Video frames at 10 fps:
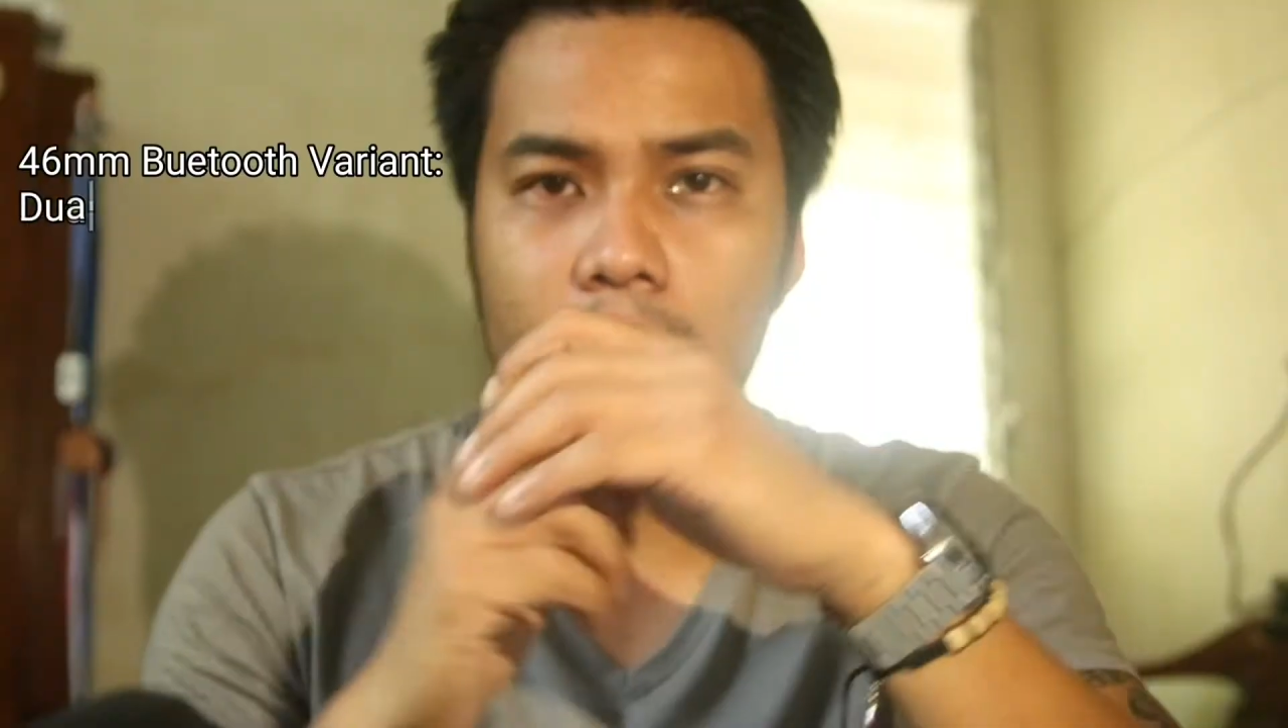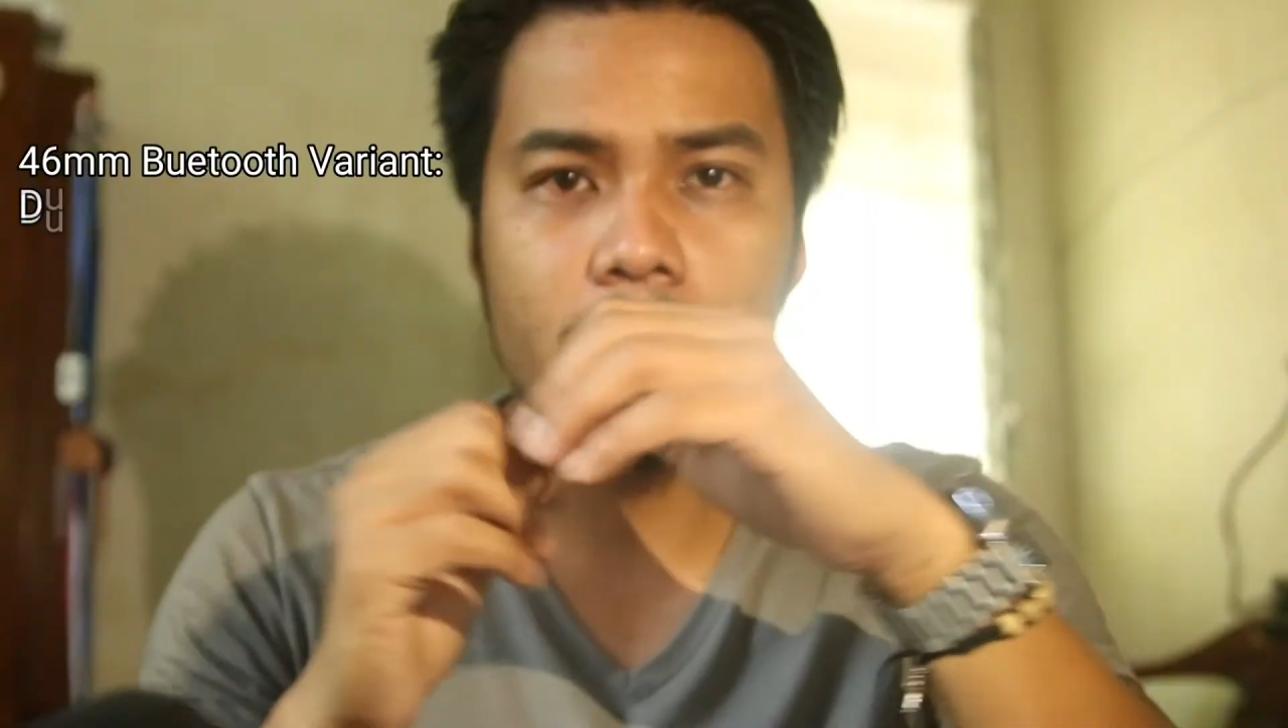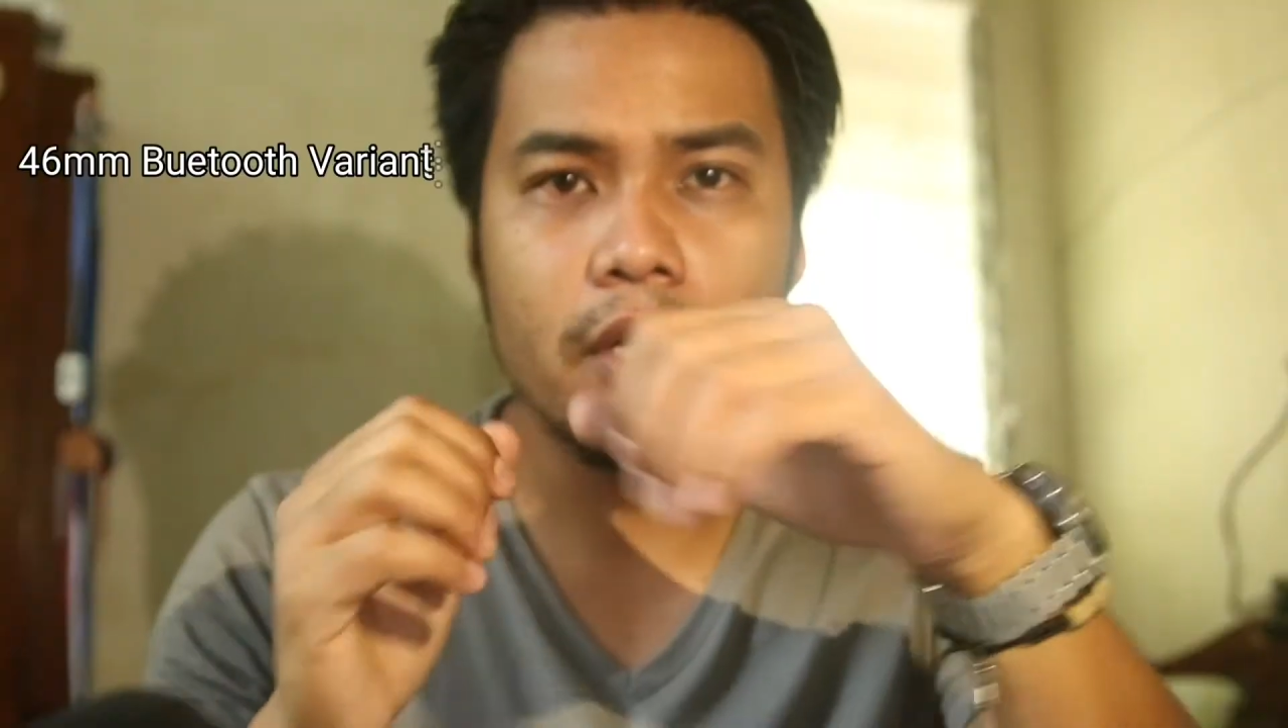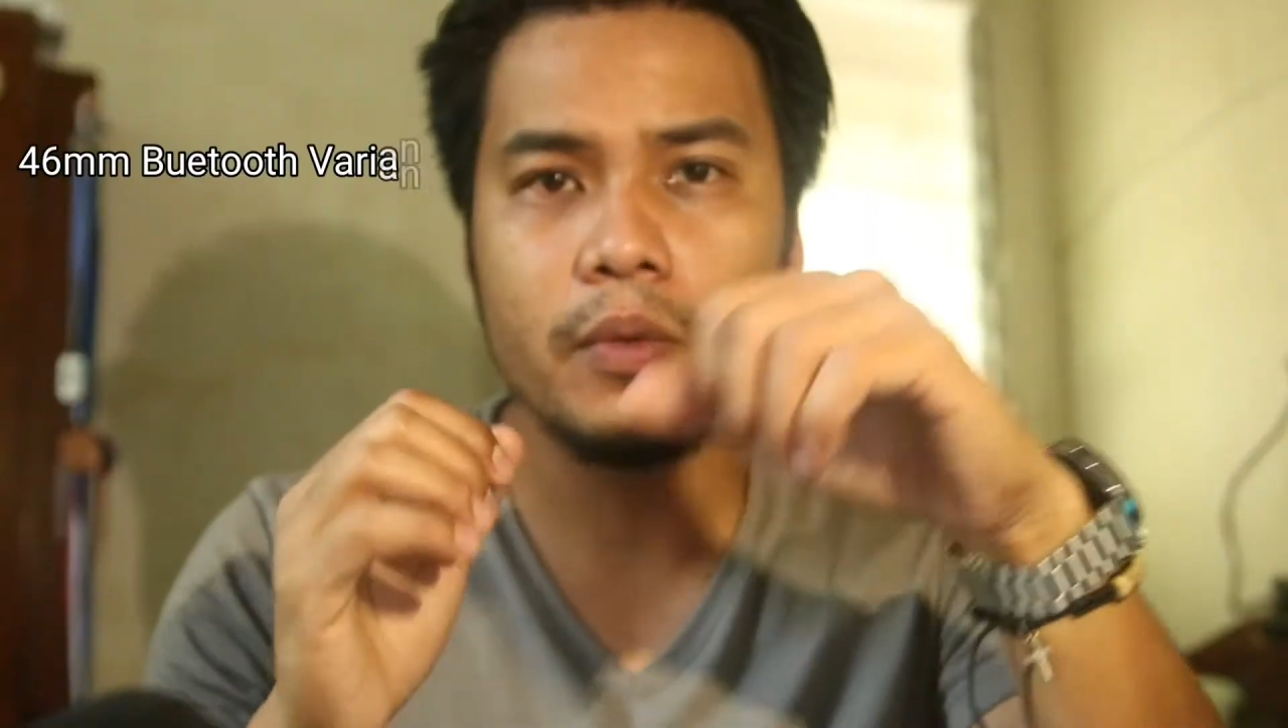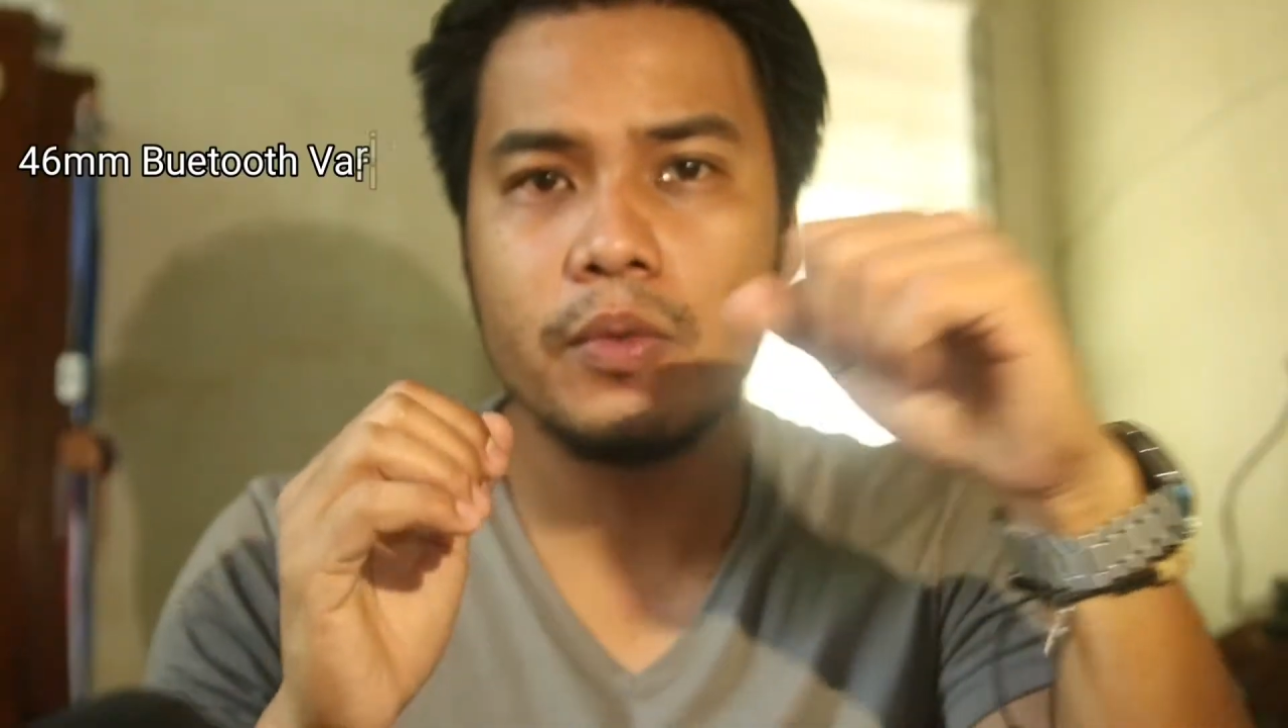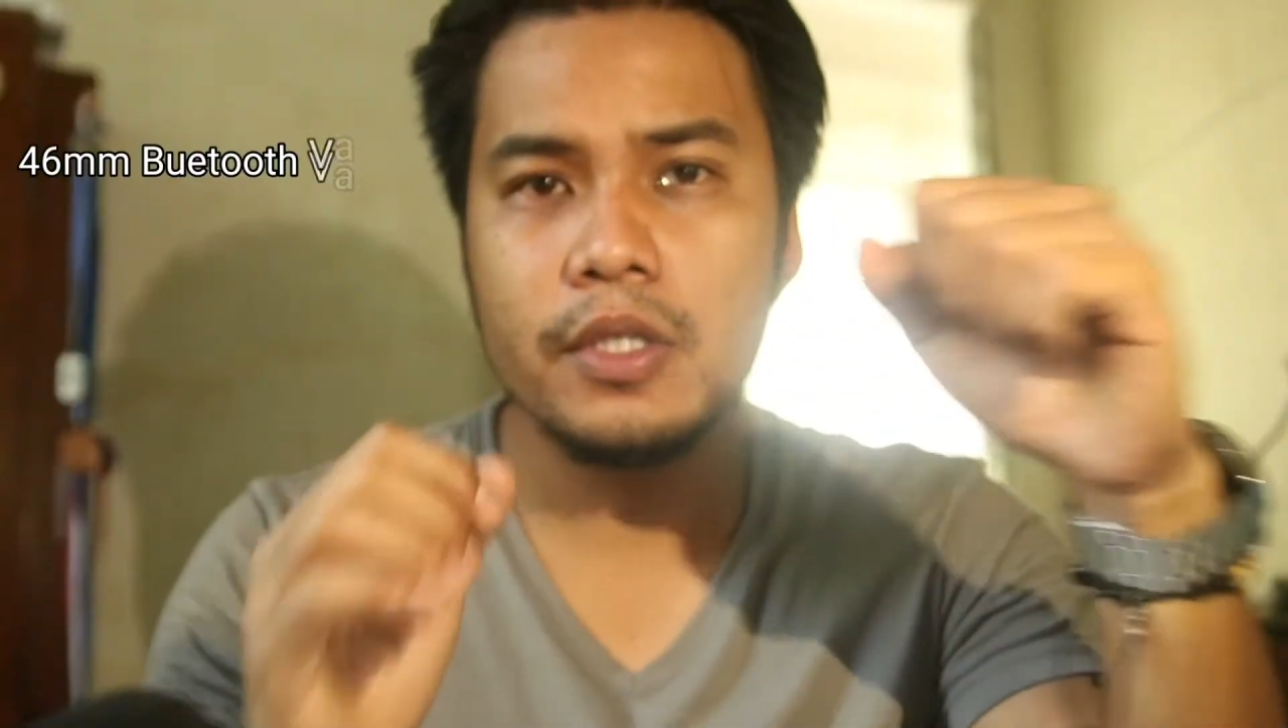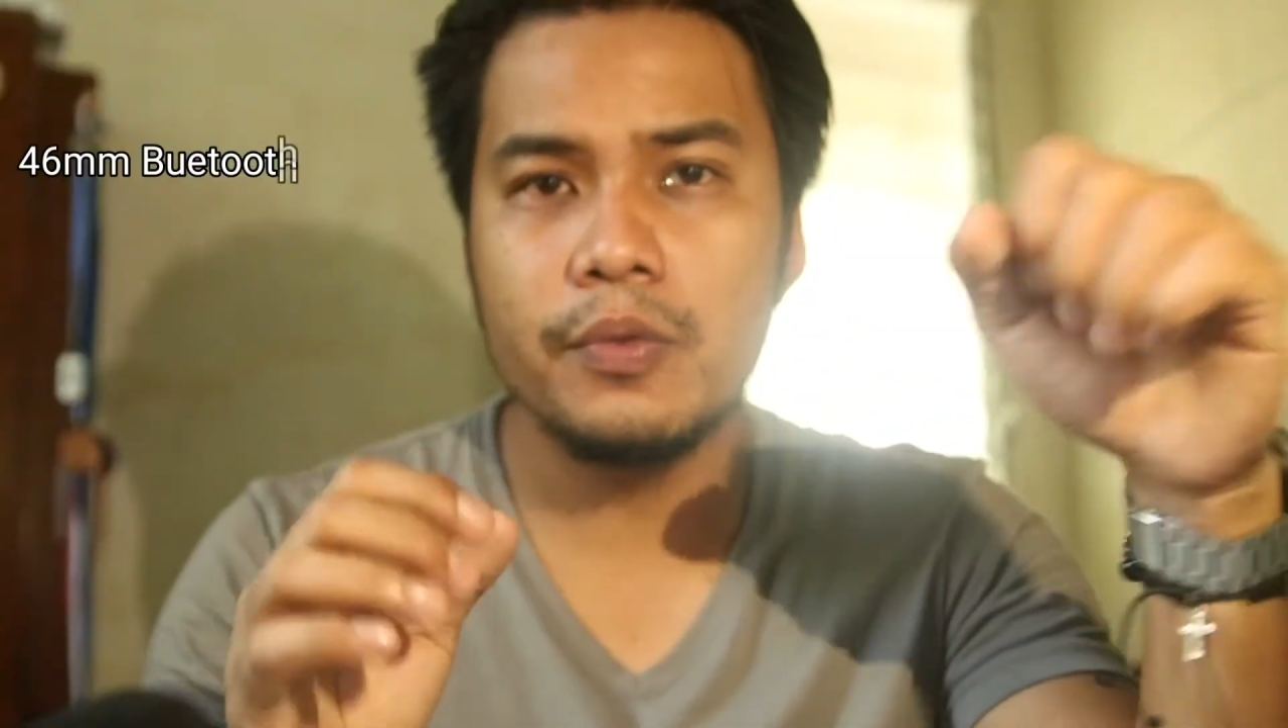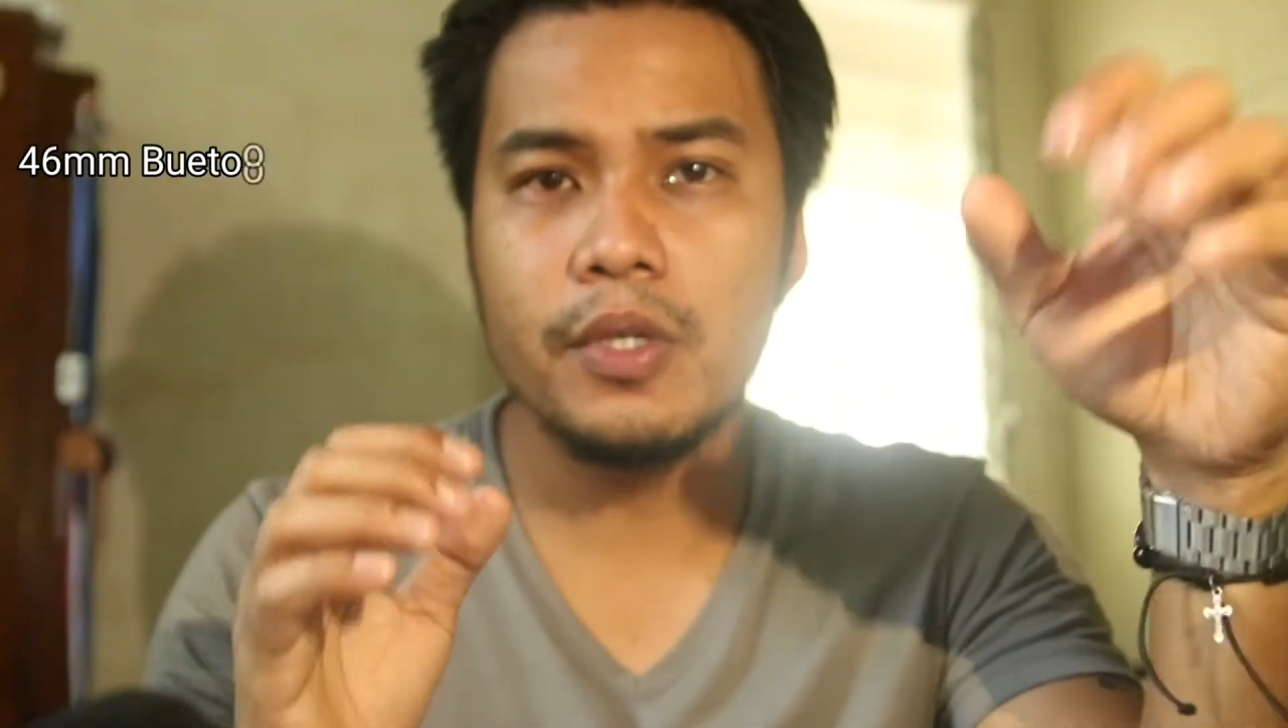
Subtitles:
Although I wouldn't